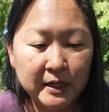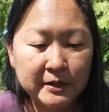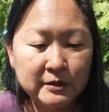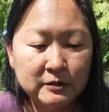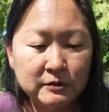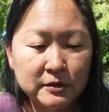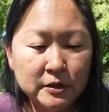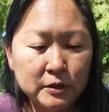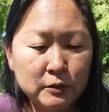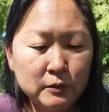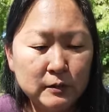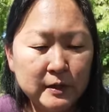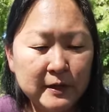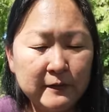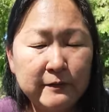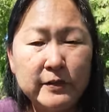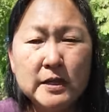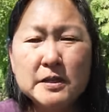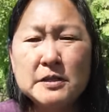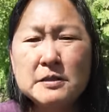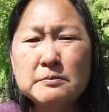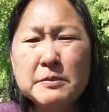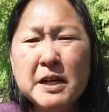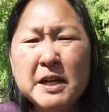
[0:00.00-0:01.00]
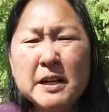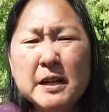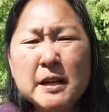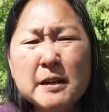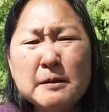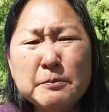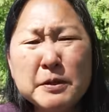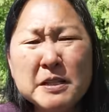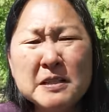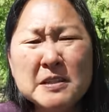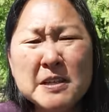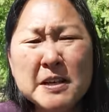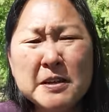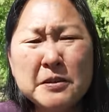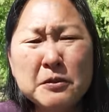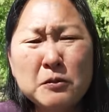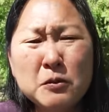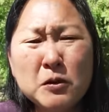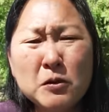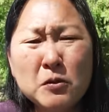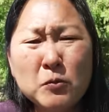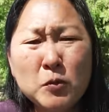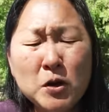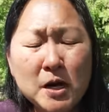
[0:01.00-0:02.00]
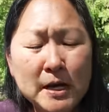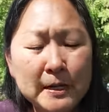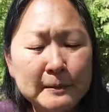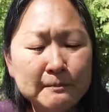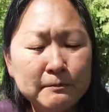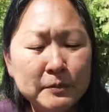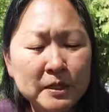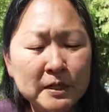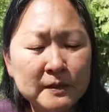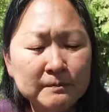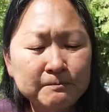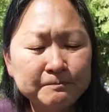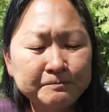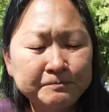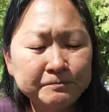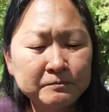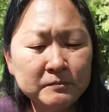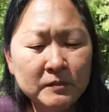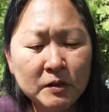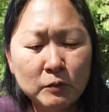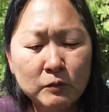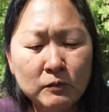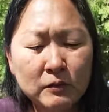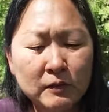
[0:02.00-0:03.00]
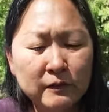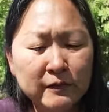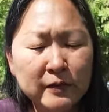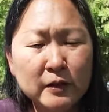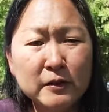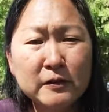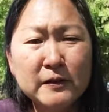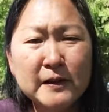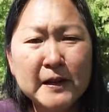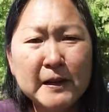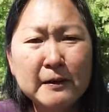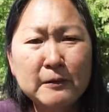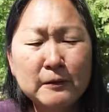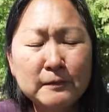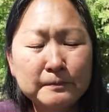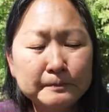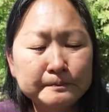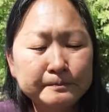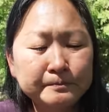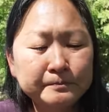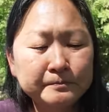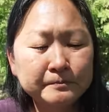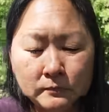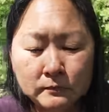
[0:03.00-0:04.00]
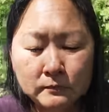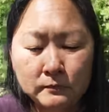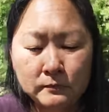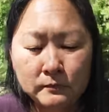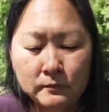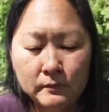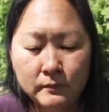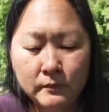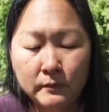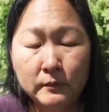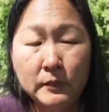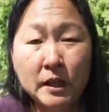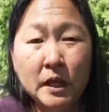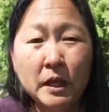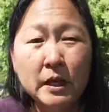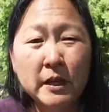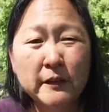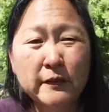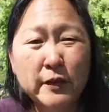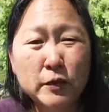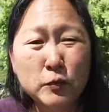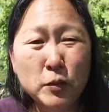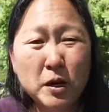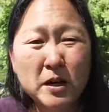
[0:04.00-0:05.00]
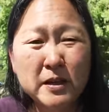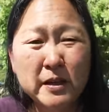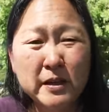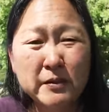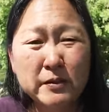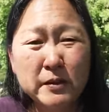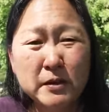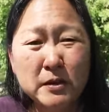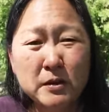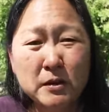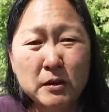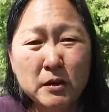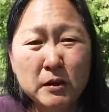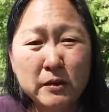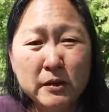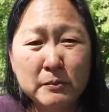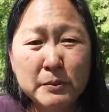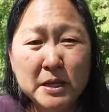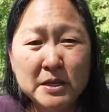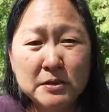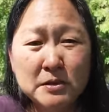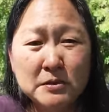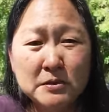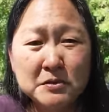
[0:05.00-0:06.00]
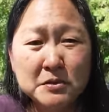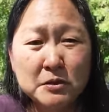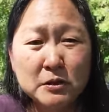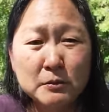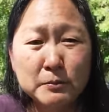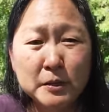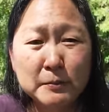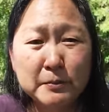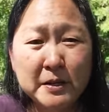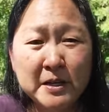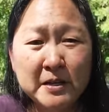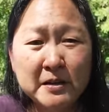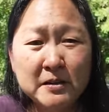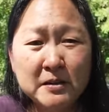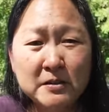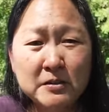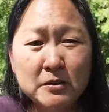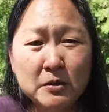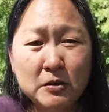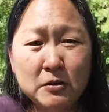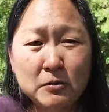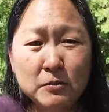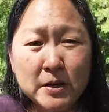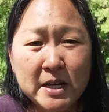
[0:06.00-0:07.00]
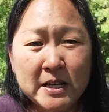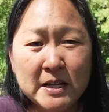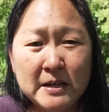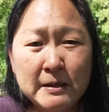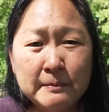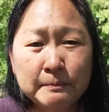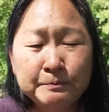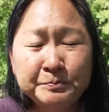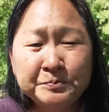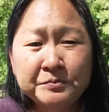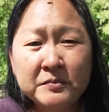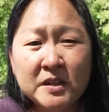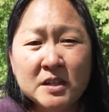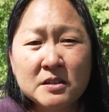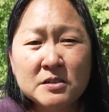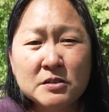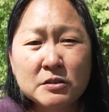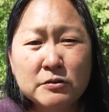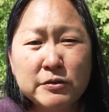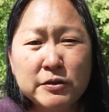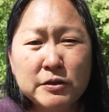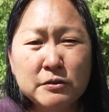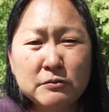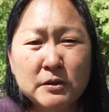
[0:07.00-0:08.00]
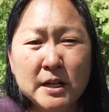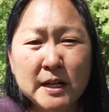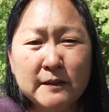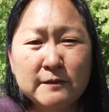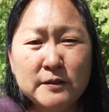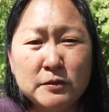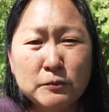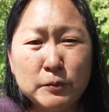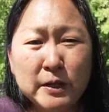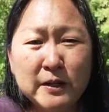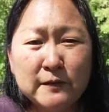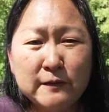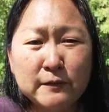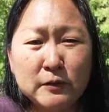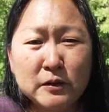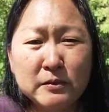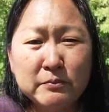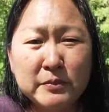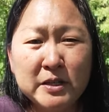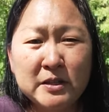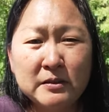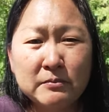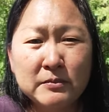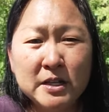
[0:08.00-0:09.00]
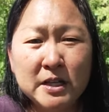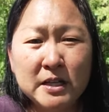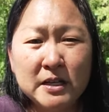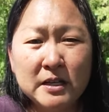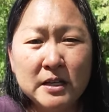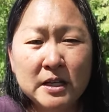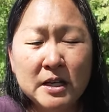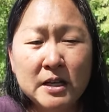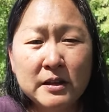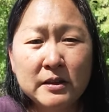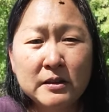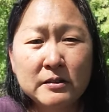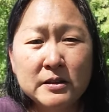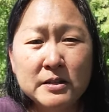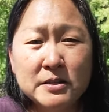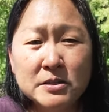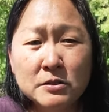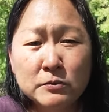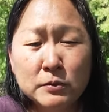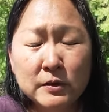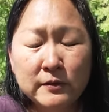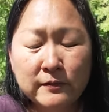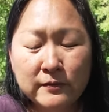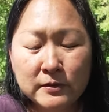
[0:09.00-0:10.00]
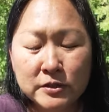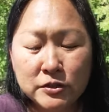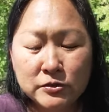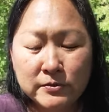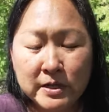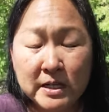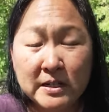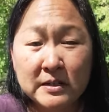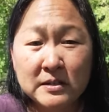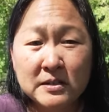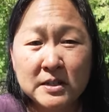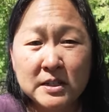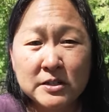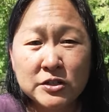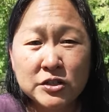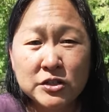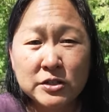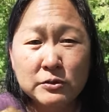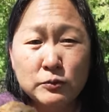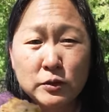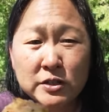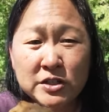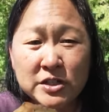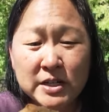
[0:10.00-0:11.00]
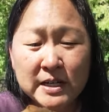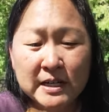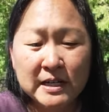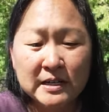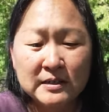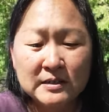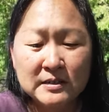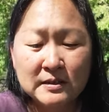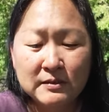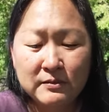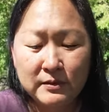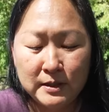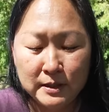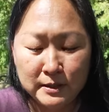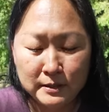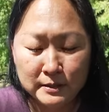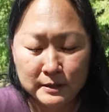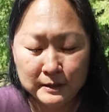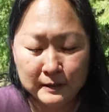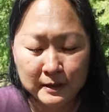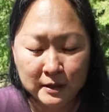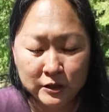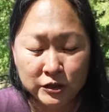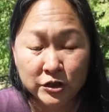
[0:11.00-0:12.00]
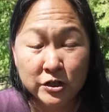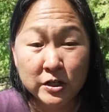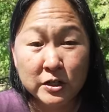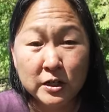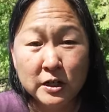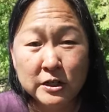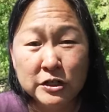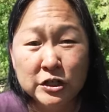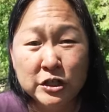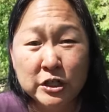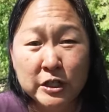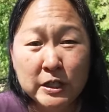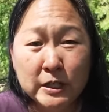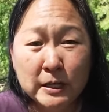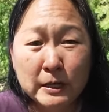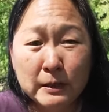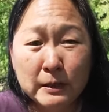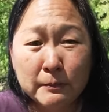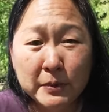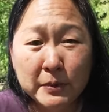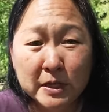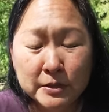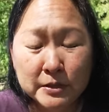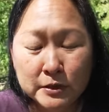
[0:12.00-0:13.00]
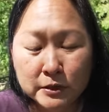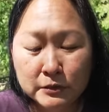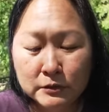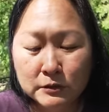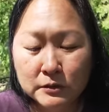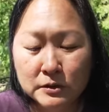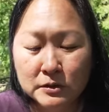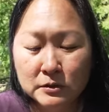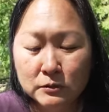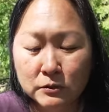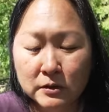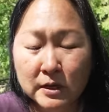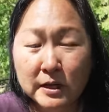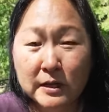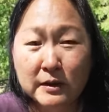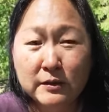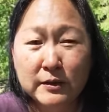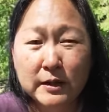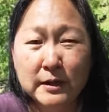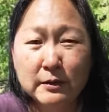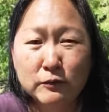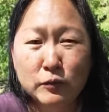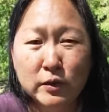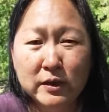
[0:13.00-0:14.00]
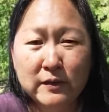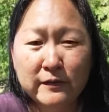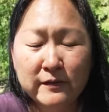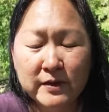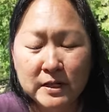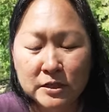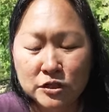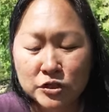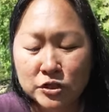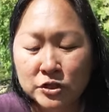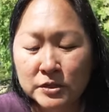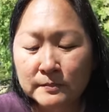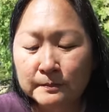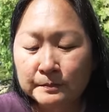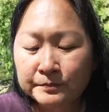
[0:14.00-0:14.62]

I don't know if it's made out of potato or what, but we'll figure it out. If you walk in there, all the bentos are prepared already, so you don't have to wait for it being made. There is a refrigerated section which has these chidashi bentos or anything with fish,